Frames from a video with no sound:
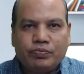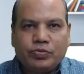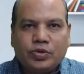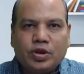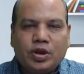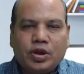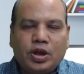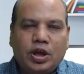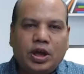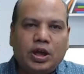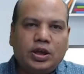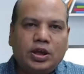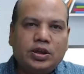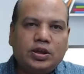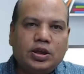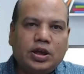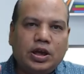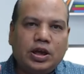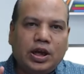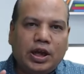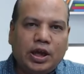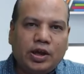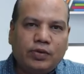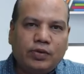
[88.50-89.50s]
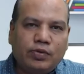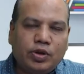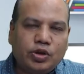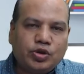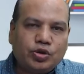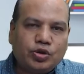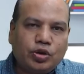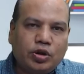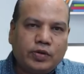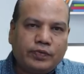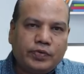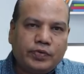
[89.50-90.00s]
and the language
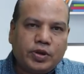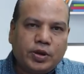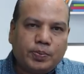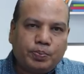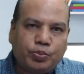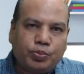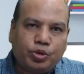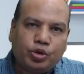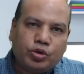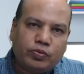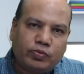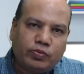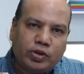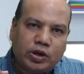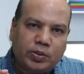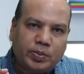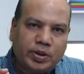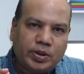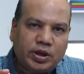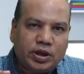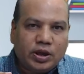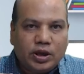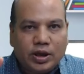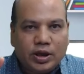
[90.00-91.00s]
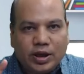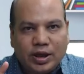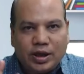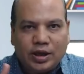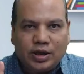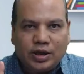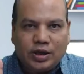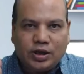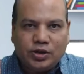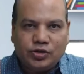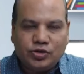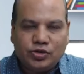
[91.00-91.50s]
of the book will be
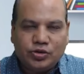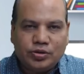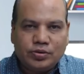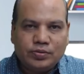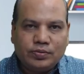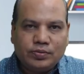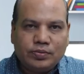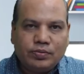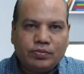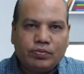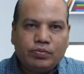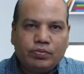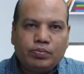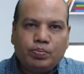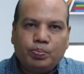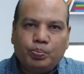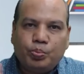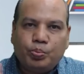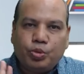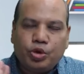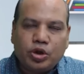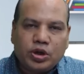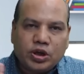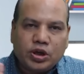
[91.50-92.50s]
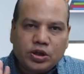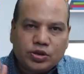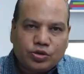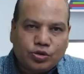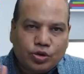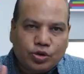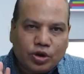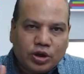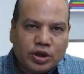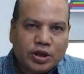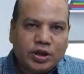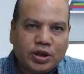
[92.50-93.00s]
English. Book is
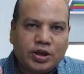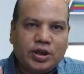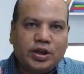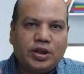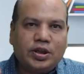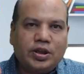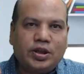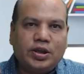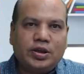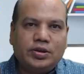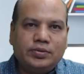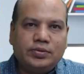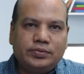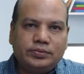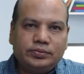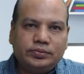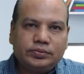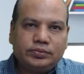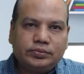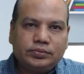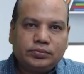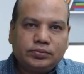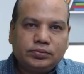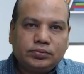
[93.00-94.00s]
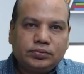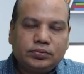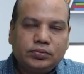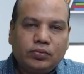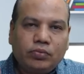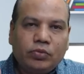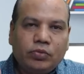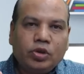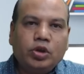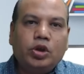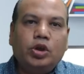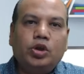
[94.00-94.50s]
not in Hindi.
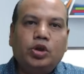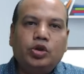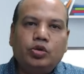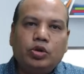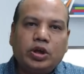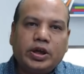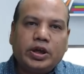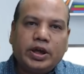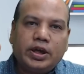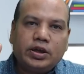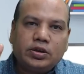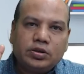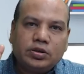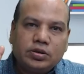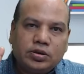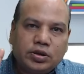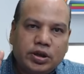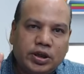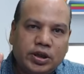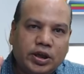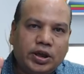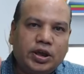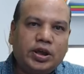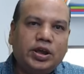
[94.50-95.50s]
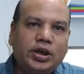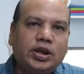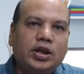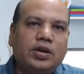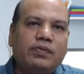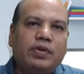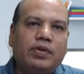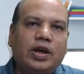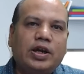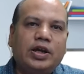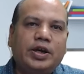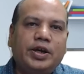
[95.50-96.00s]
You will get 3-year
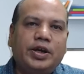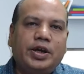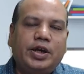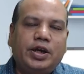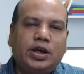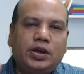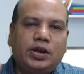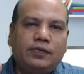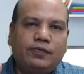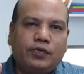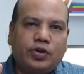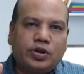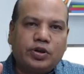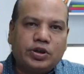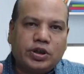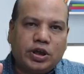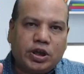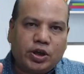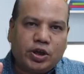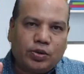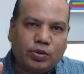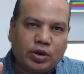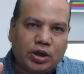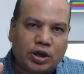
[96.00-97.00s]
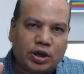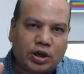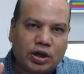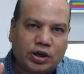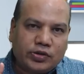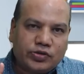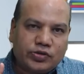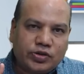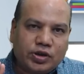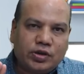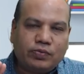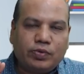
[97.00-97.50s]
validity for the regular
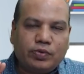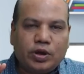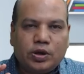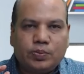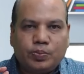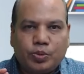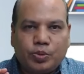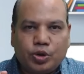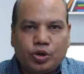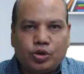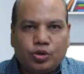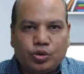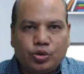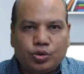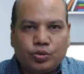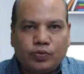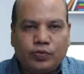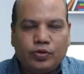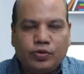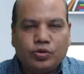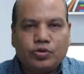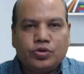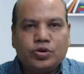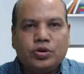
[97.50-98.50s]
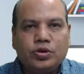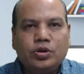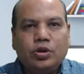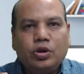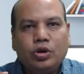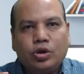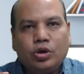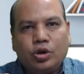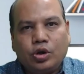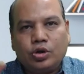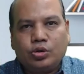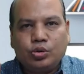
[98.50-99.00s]
lecture, 1.2 views
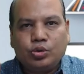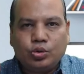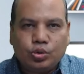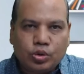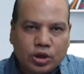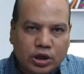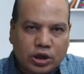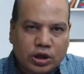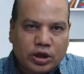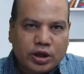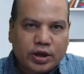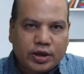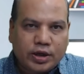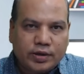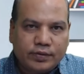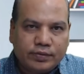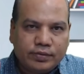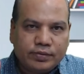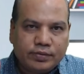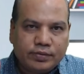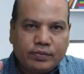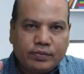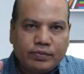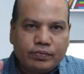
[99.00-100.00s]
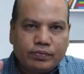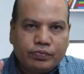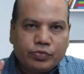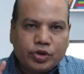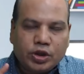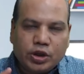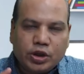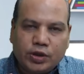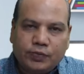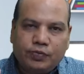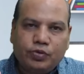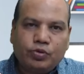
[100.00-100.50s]
on Google Drive.
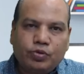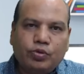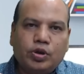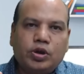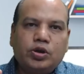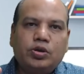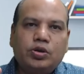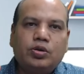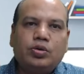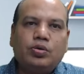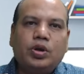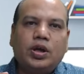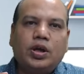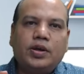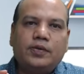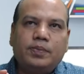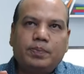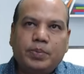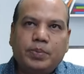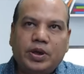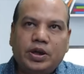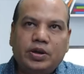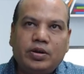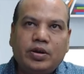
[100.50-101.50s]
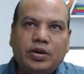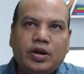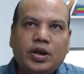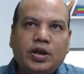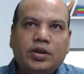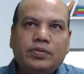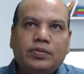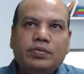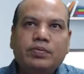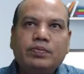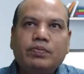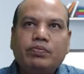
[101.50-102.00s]
If you want to have pen drive,
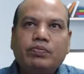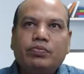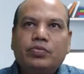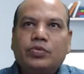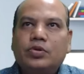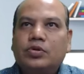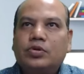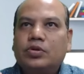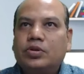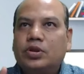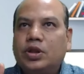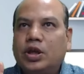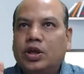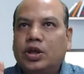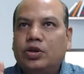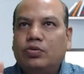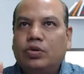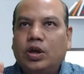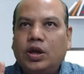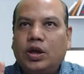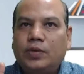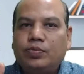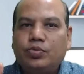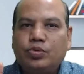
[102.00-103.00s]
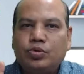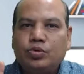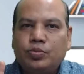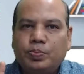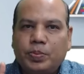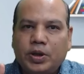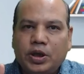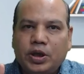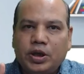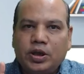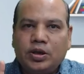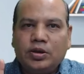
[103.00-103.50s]
then you will have to
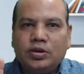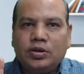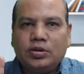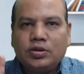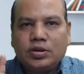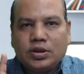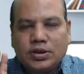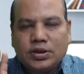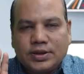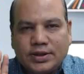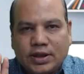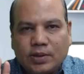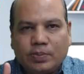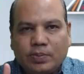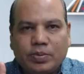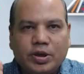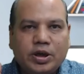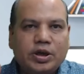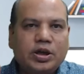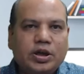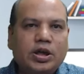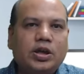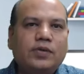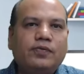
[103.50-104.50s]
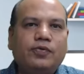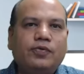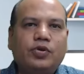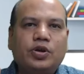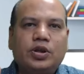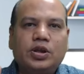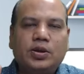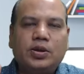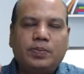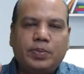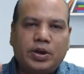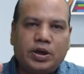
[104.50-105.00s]
pay separately for the
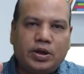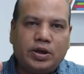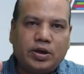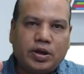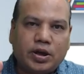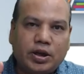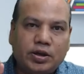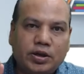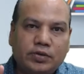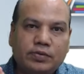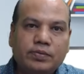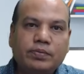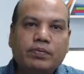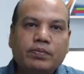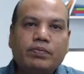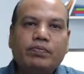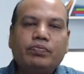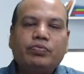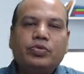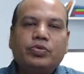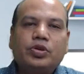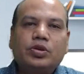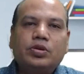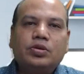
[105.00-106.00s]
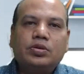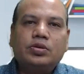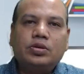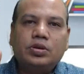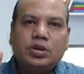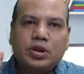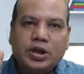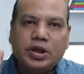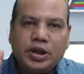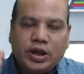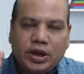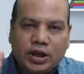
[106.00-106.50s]
pen drive.
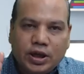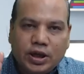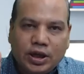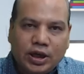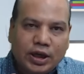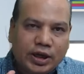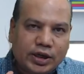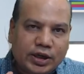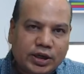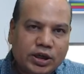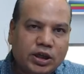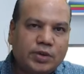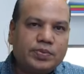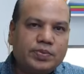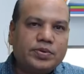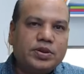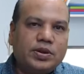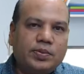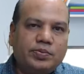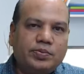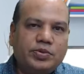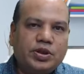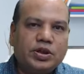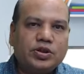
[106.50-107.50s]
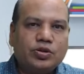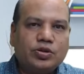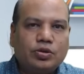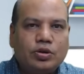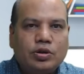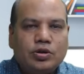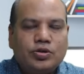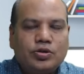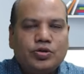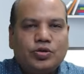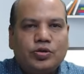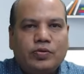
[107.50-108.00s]
3 elective subjects
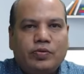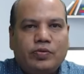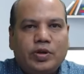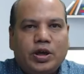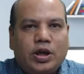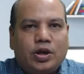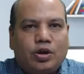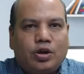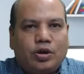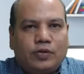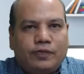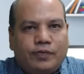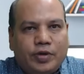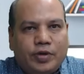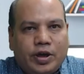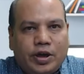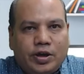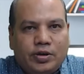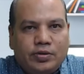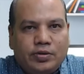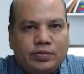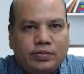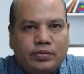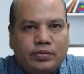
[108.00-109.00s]
also we are offering,